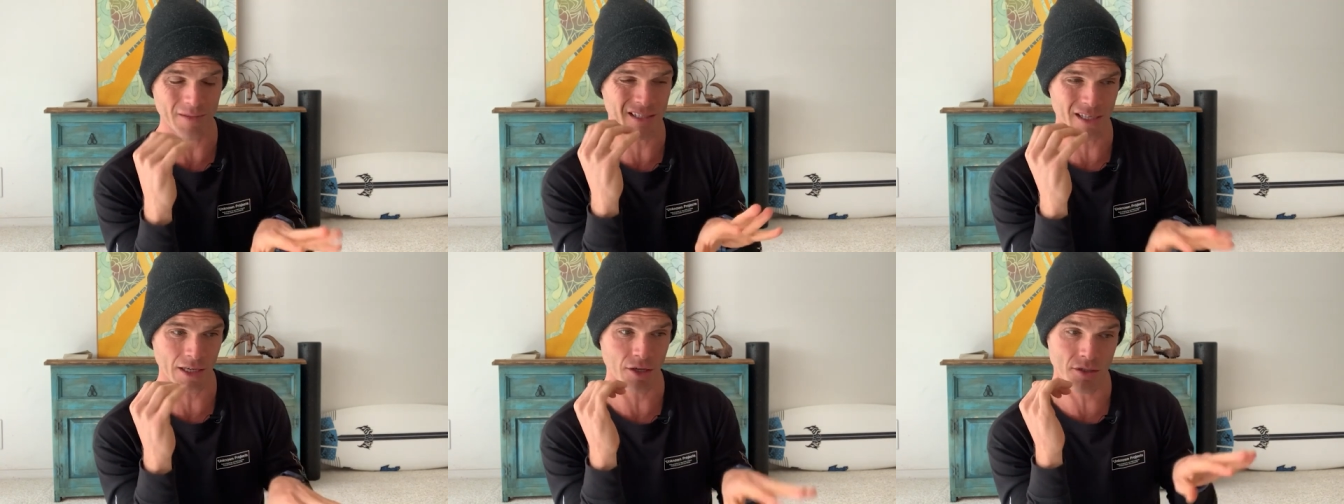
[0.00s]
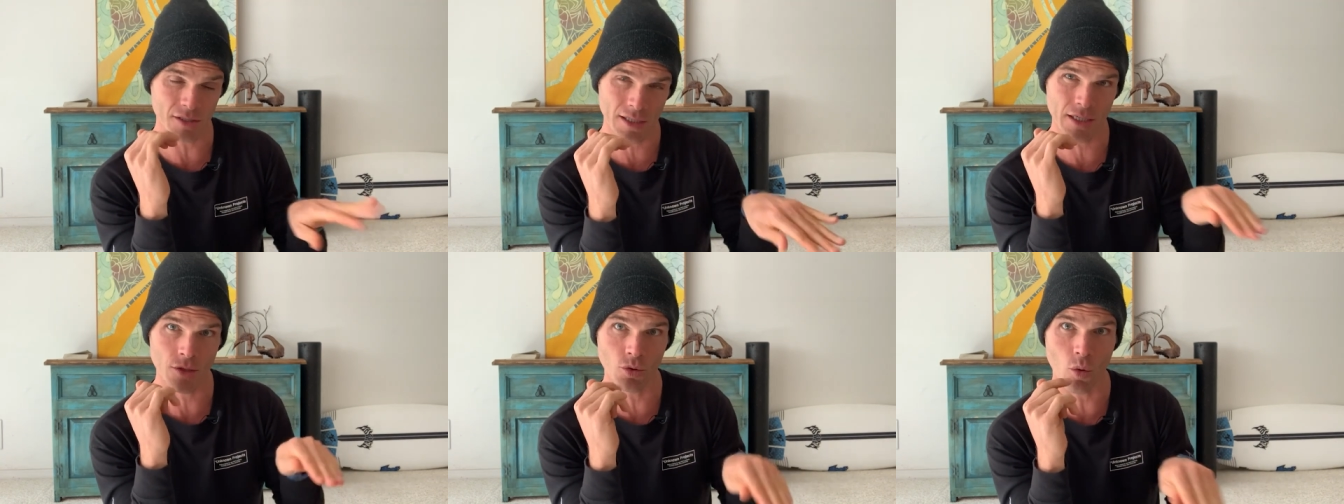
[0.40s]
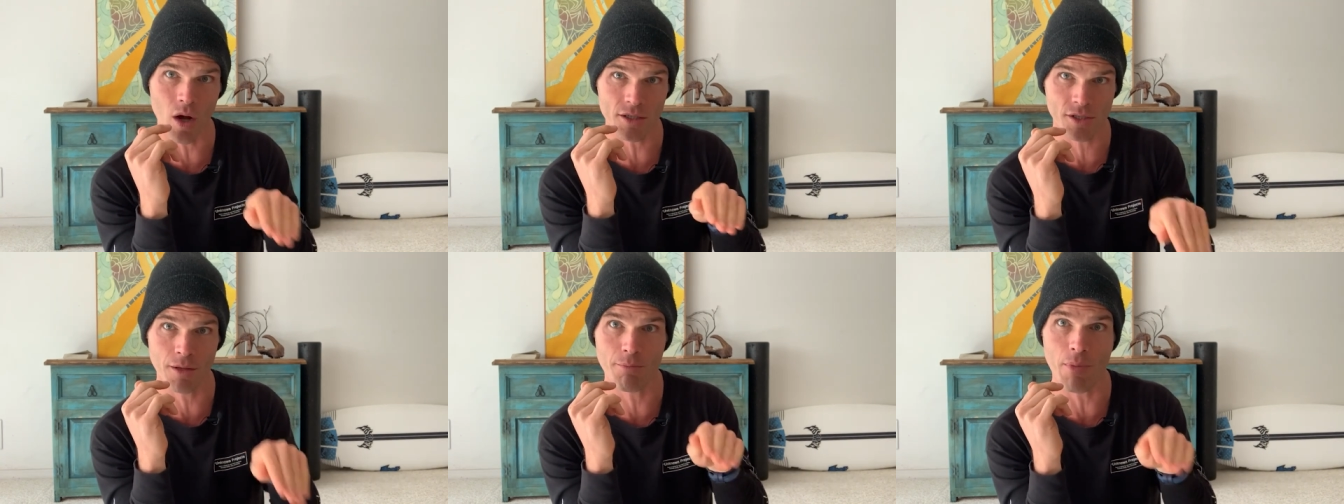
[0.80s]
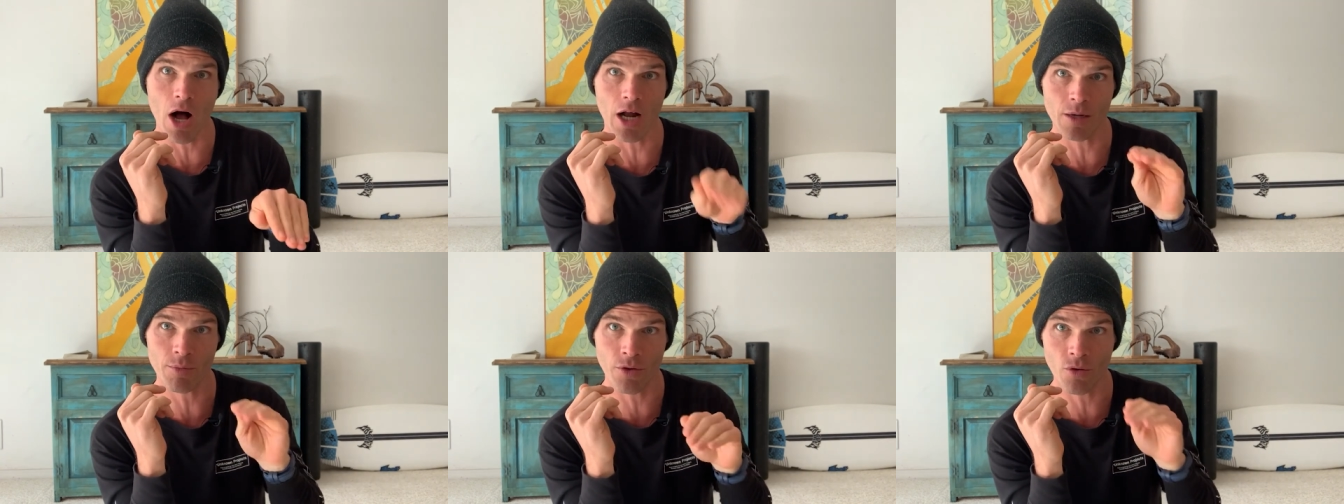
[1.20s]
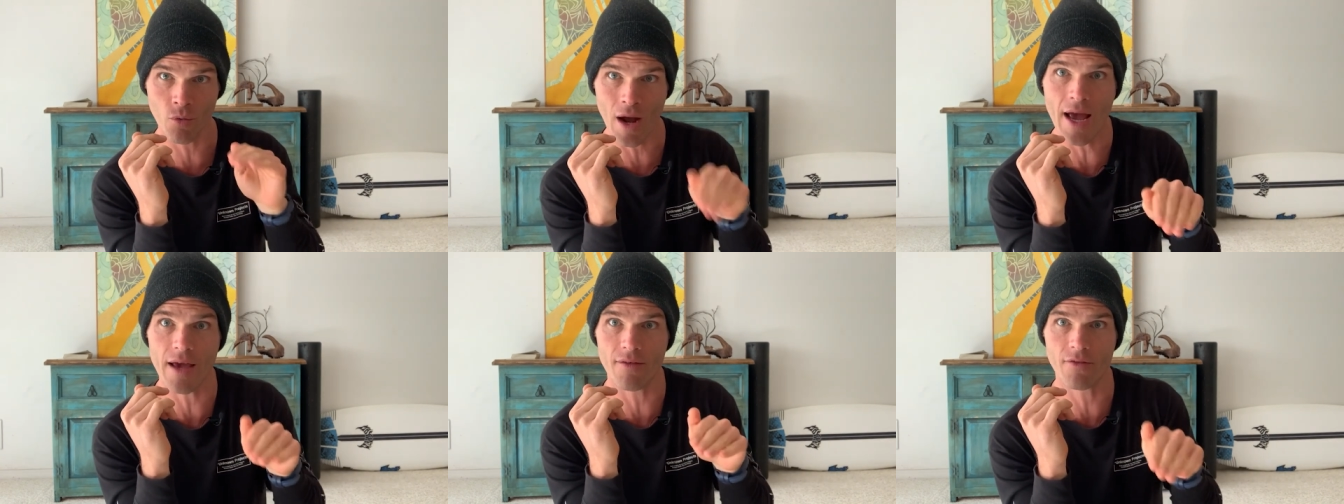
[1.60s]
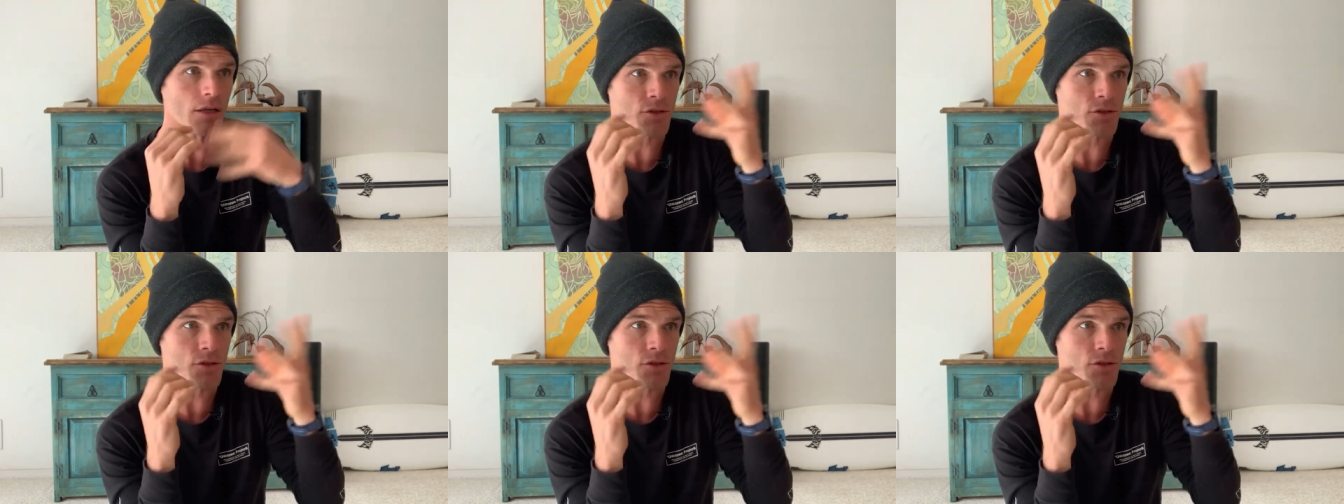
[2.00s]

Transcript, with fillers: He's like, you just need to watch the bottom of the wave.